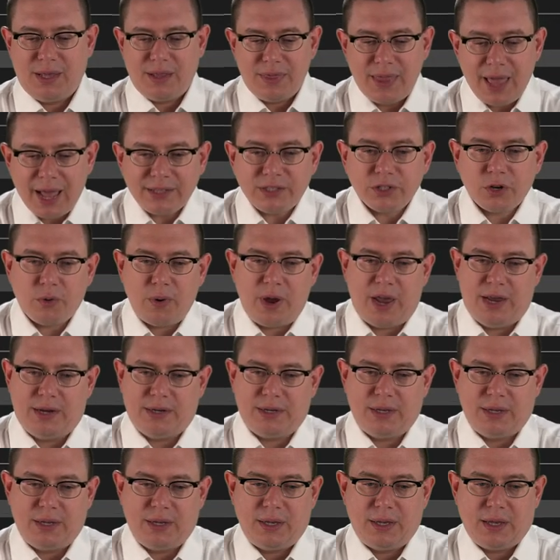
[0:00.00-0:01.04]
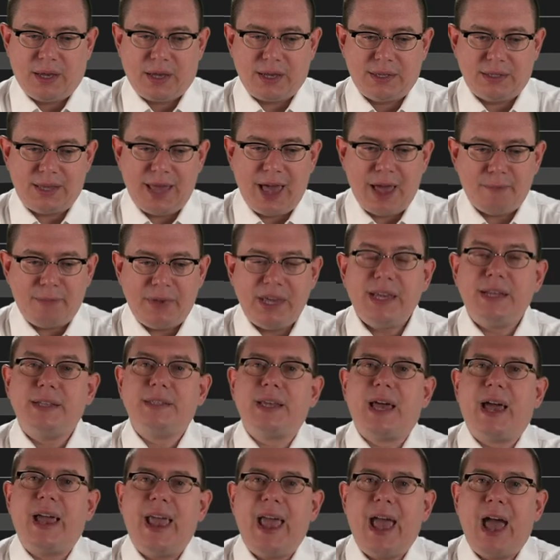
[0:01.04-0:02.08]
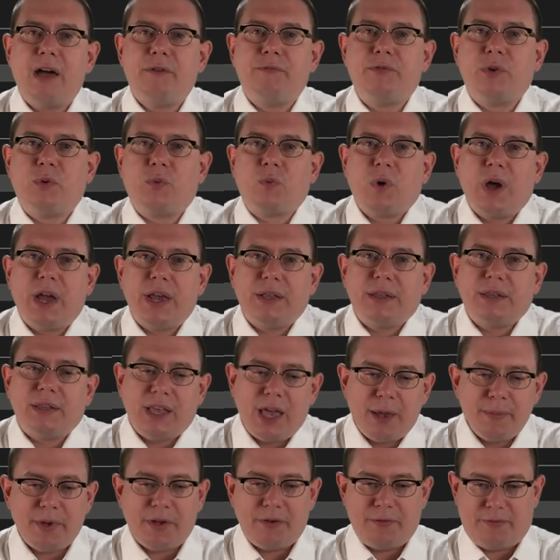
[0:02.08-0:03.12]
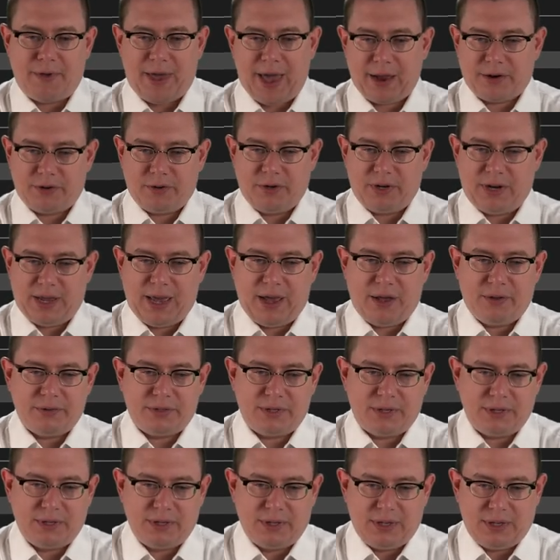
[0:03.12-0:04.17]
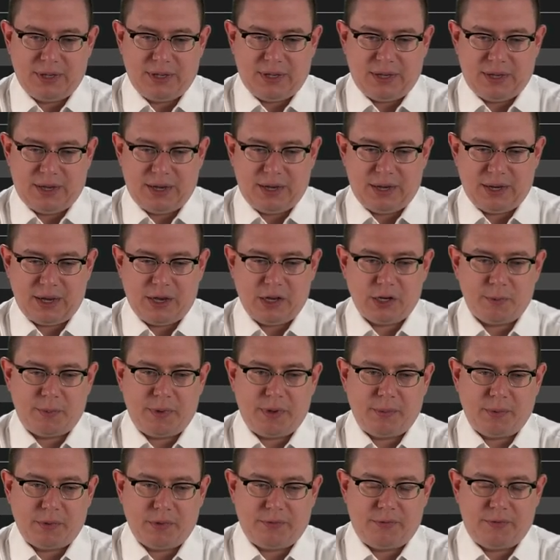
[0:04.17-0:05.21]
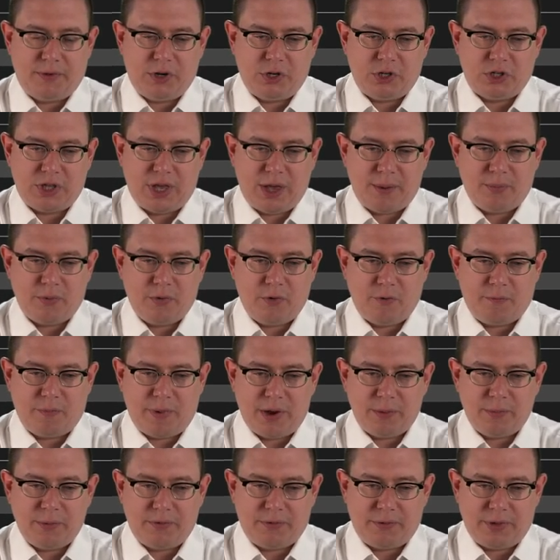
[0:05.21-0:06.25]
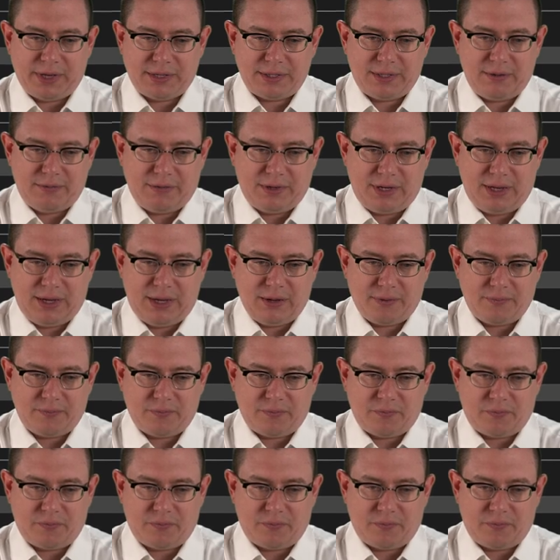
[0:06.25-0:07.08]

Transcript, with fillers: That's great, because that means I have the right lemma factored out, and I ought to be able to finish that proof by reflexivity.